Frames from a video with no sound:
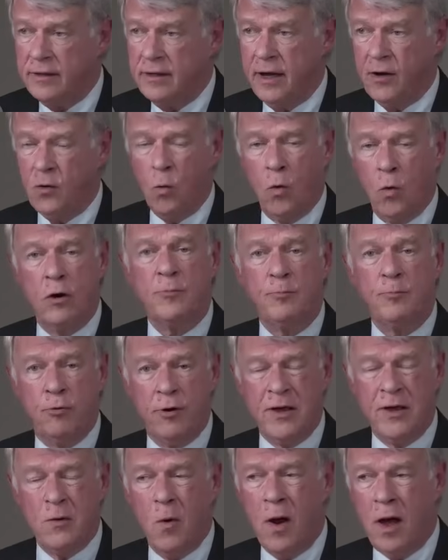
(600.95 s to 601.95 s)
It worked
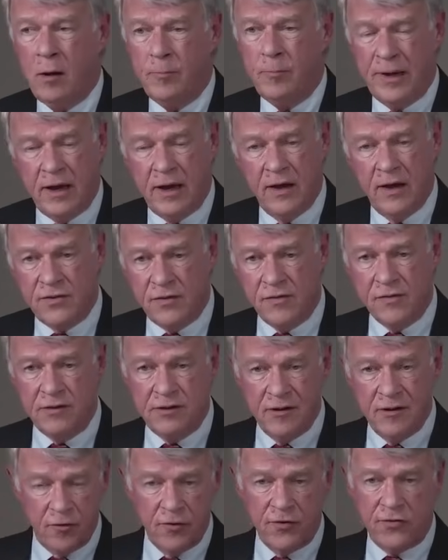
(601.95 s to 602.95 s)
pretty well because of the
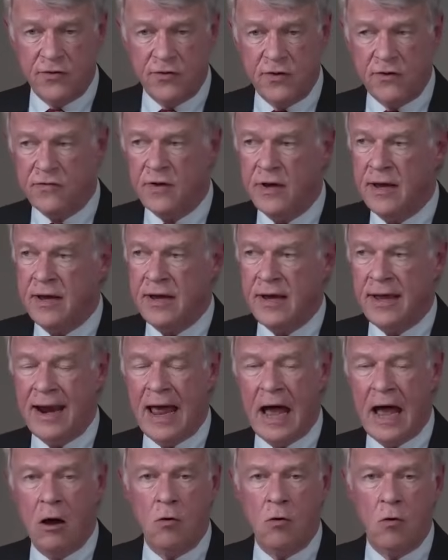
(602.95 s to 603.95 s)
differences in
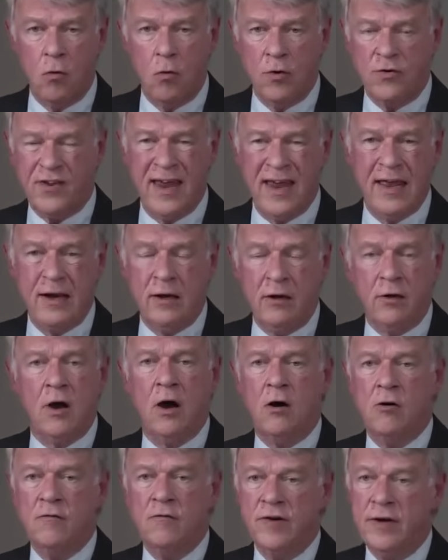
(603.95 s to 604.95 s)
how courts handled
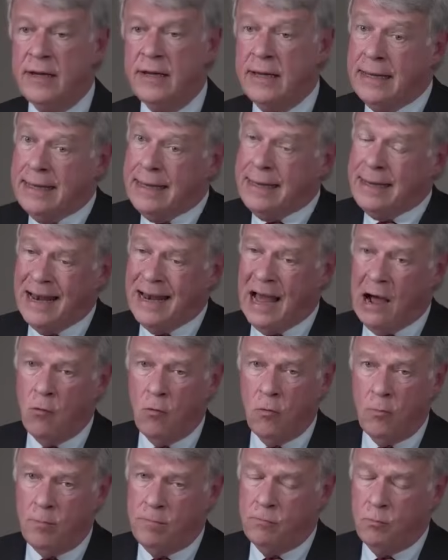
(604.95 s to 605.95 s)
COVID.
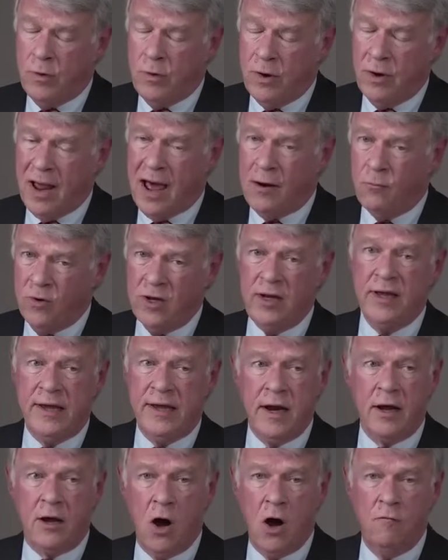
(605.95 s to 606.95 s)
Now we're not really
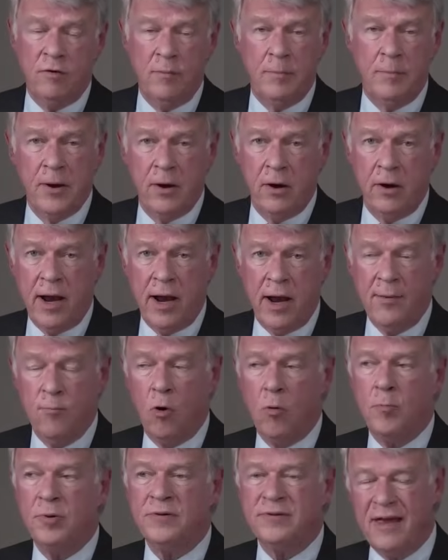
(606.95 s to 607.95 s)
in a COVID period
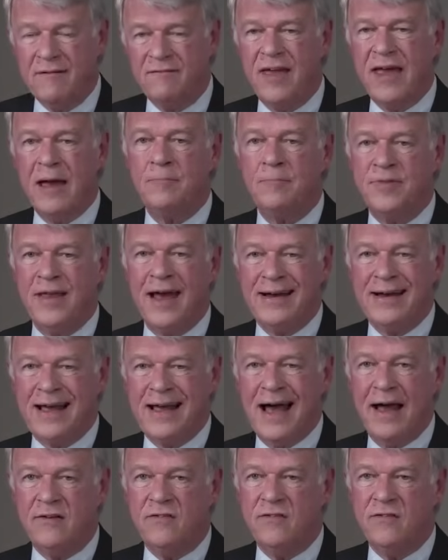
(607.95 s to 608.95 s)
anymore, but they've kept that
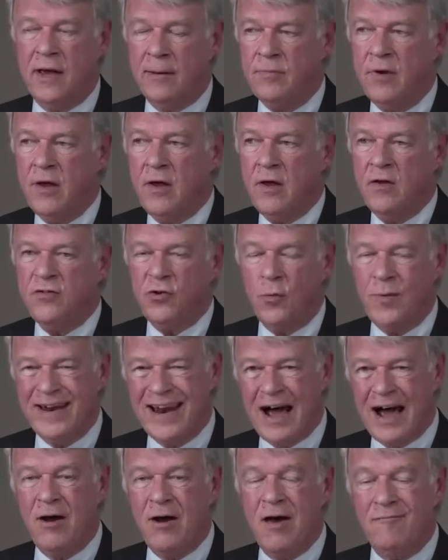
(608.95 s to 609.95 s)
concept. So we
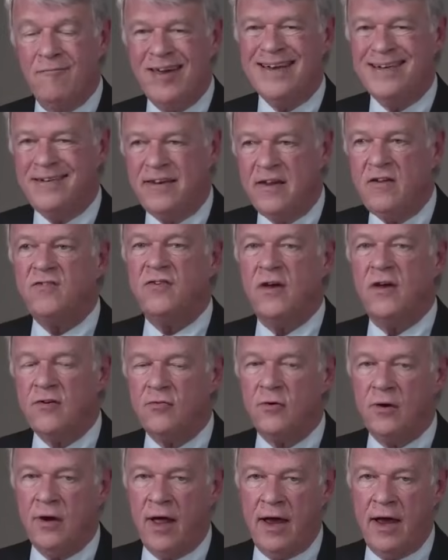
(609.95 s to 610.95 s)
now have a
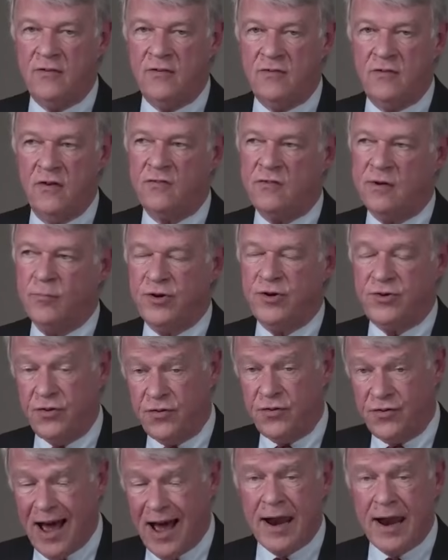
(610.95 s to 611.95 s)
decentralized system, which
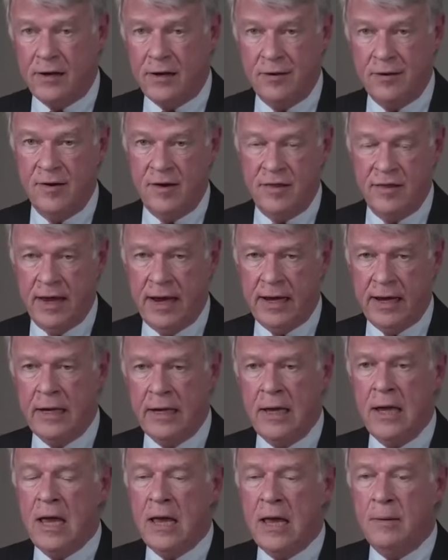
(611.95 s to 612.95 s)
is not a good thing,
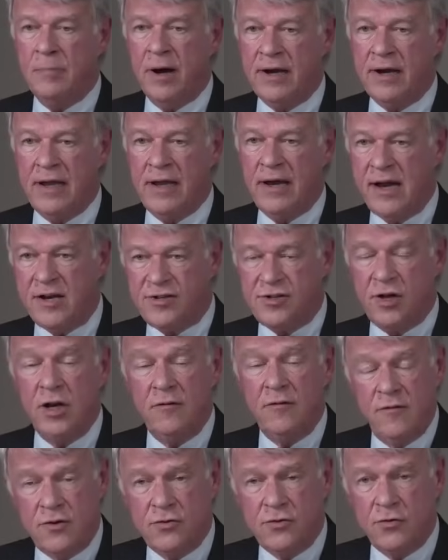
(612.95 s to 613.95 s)
but in each
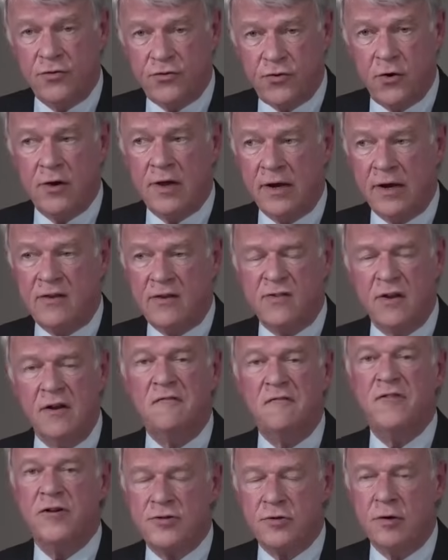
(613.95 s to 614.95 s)
individual circuit, it's an
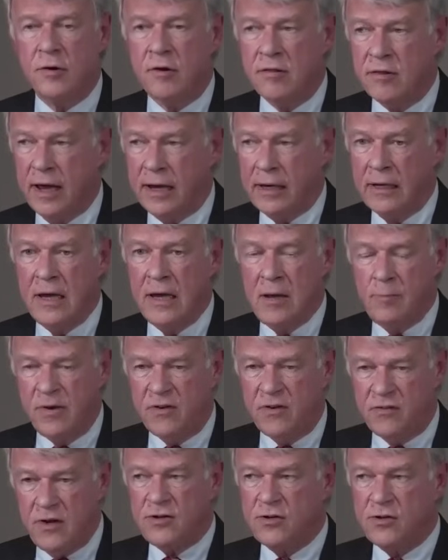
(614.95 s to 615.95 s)
efficient thing.
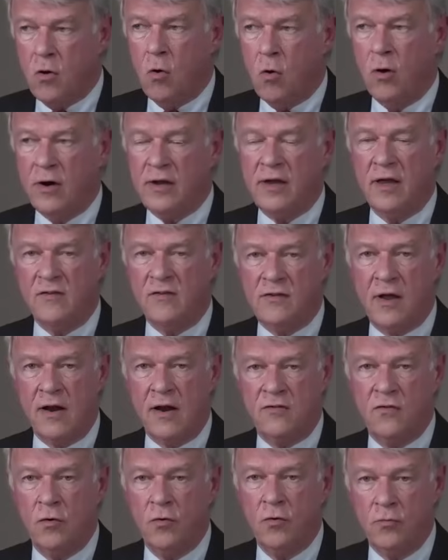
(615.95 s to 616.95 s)
because each court can set
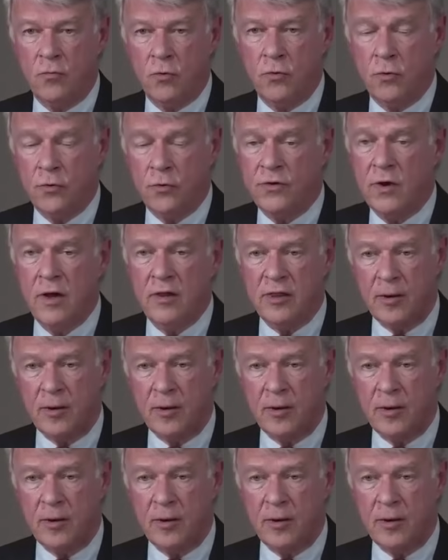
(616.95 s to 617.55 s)
its own rules.